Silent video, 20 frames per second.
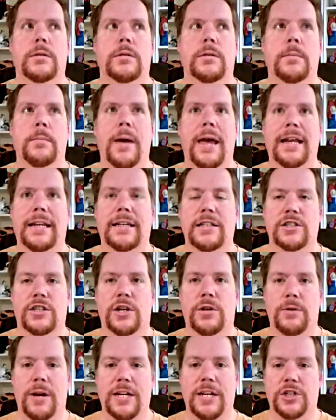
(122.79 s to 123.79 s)
the main
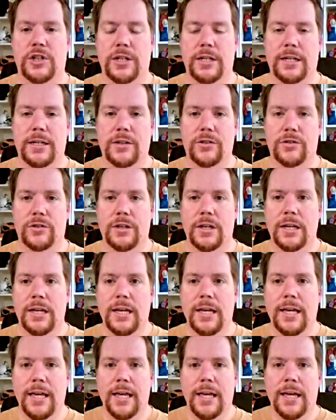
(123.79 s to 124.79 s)
consideration is
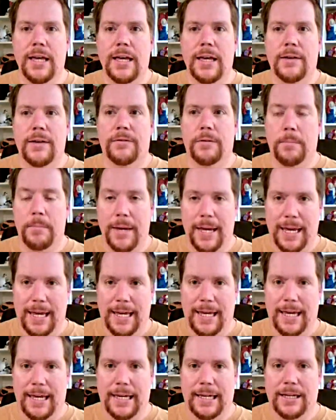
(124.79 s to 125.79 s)
for
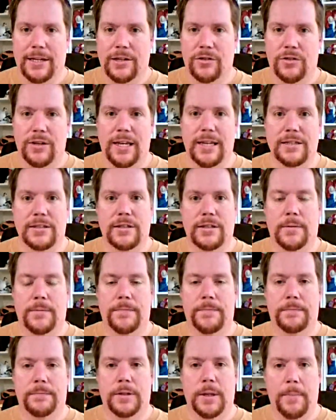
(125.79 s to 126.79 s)
me is the
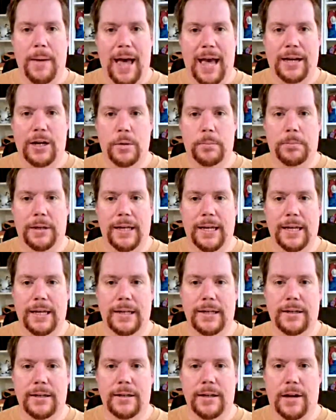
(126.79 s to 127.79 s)
tobacco
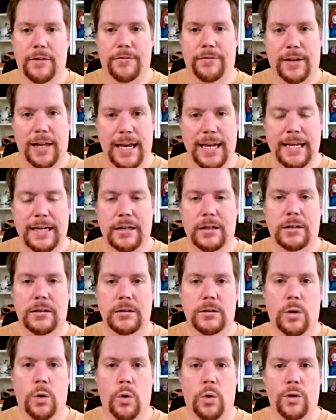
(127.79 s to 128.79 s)
blend a flake
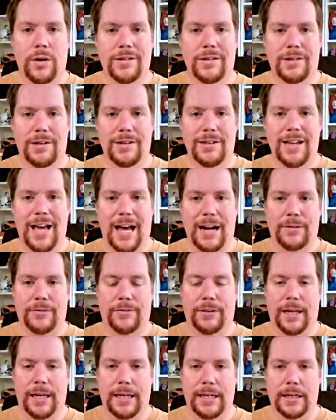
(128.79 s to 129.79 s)
or is it not a
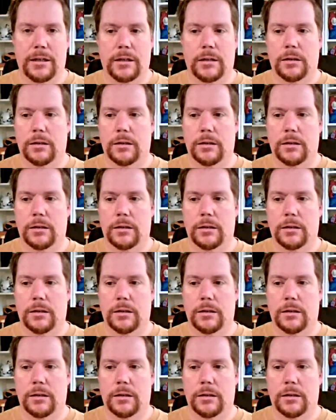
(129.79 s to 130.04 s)
flake?